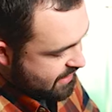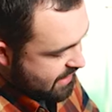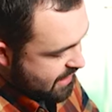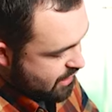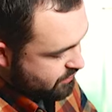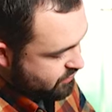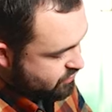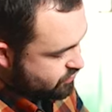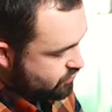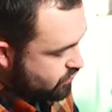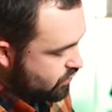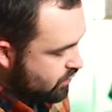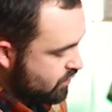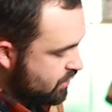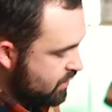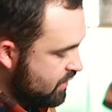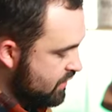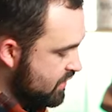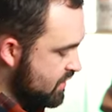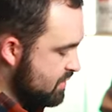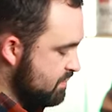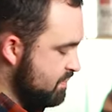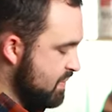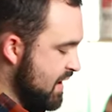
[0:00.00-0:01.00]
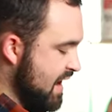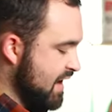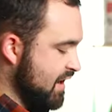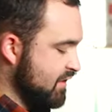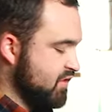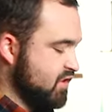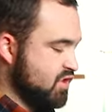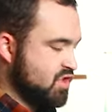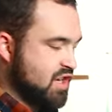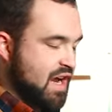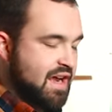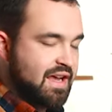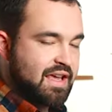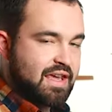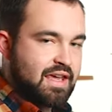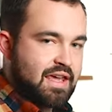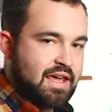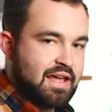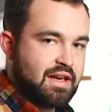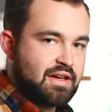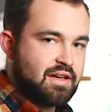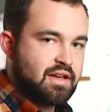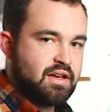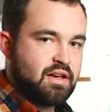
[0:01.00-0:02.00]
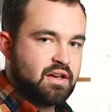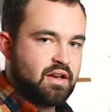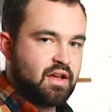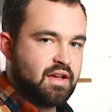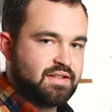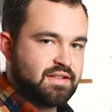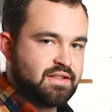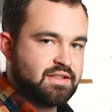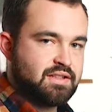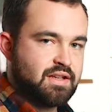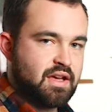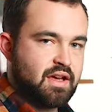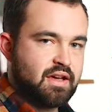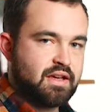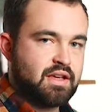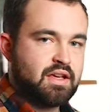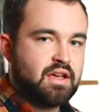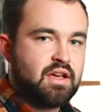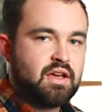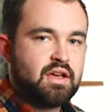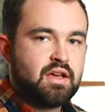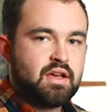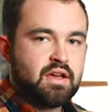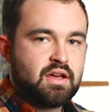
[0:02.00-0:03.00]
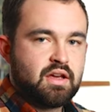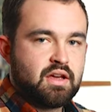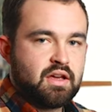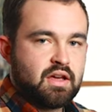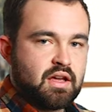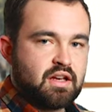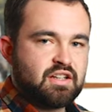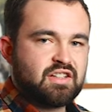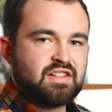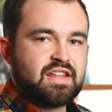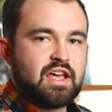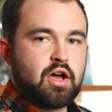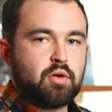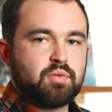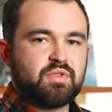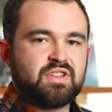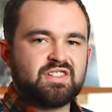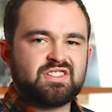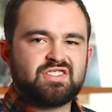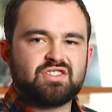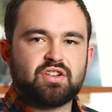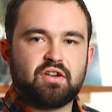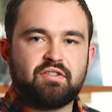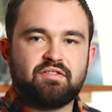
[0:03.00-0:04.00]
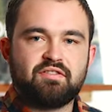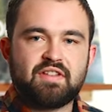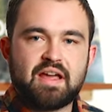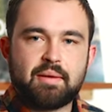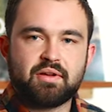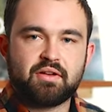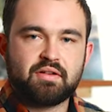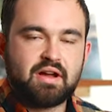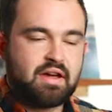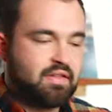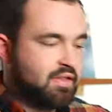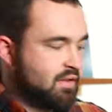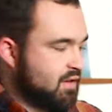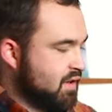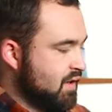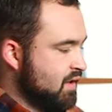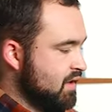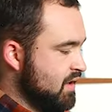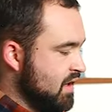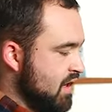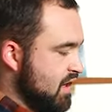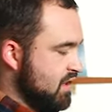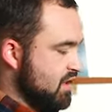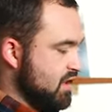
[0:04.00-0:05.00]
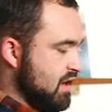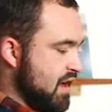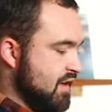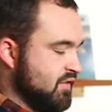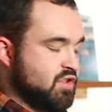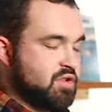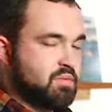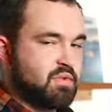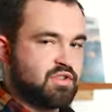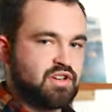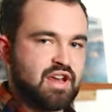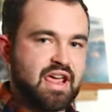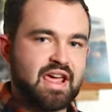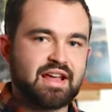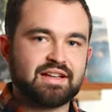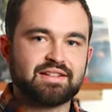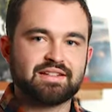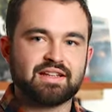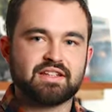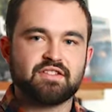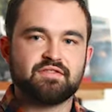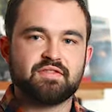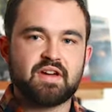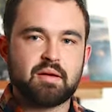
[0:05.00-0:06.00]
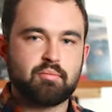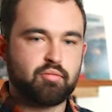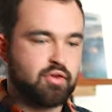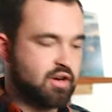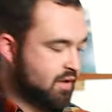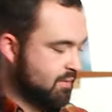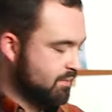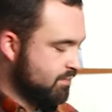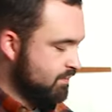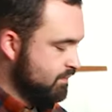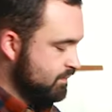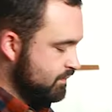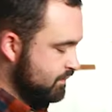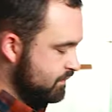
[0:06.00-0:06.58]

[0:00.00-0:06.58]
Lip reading: and it helps draw the back of the jacket in nice and tight and just helps it stop flapping around and you don't have too much excess fabric.